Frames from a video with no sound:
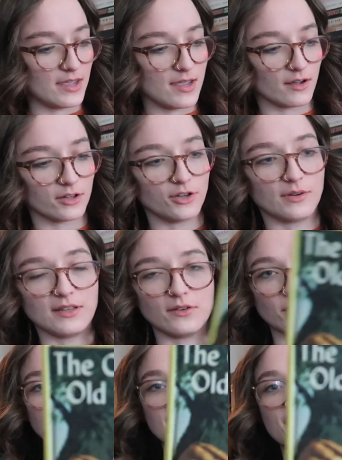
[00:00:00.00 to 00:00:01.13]
the Clue in the
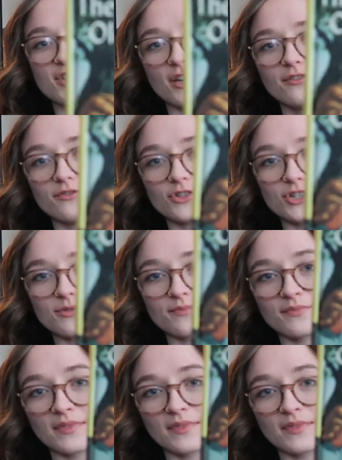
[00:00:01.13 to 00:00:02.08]
Old Stagecoach.